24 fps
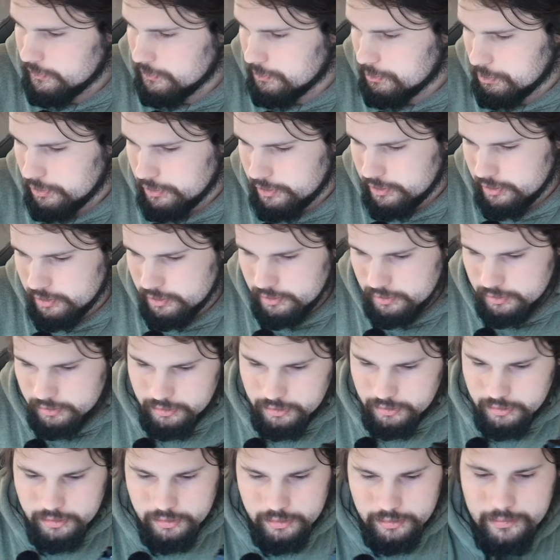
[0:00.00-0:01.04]
But
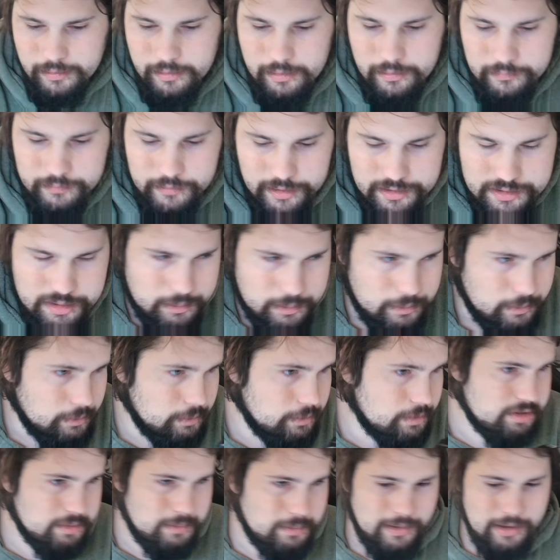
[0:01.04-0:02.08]
I've got some
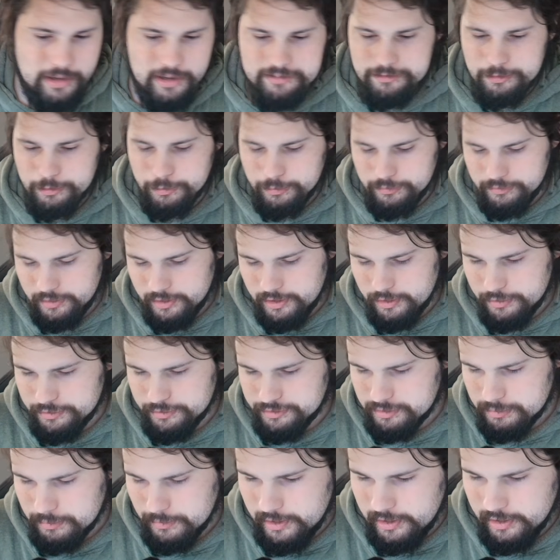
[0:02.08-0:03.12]
iPhone
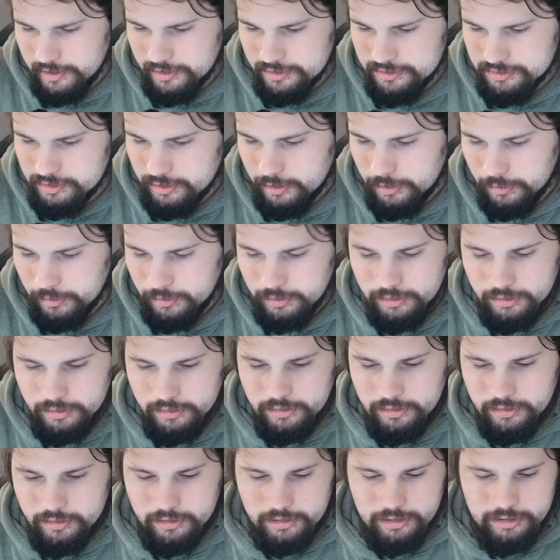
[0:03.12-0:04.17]
videos to make, so
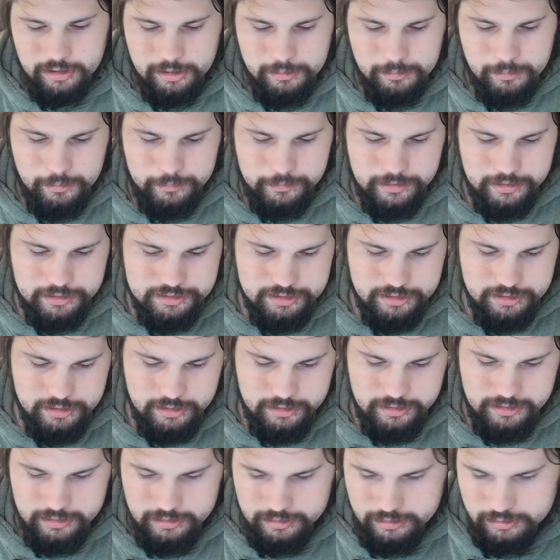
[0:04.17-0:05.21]
I'm actually
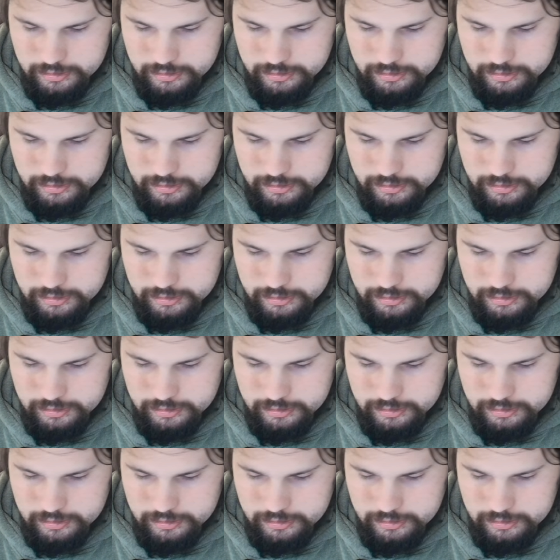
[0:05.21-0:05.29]
gonna